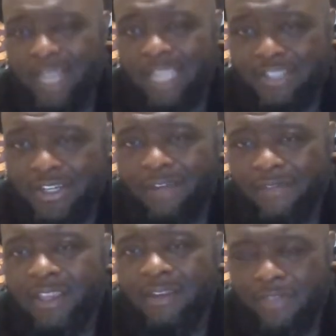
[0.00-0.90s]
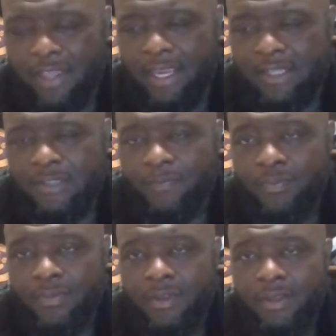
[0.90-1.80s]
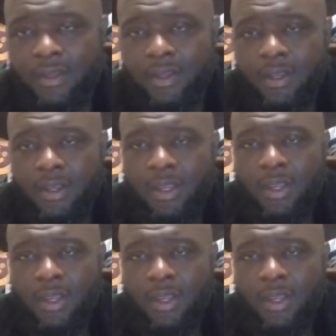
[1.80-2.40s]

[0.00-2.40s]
enough to give thanks. When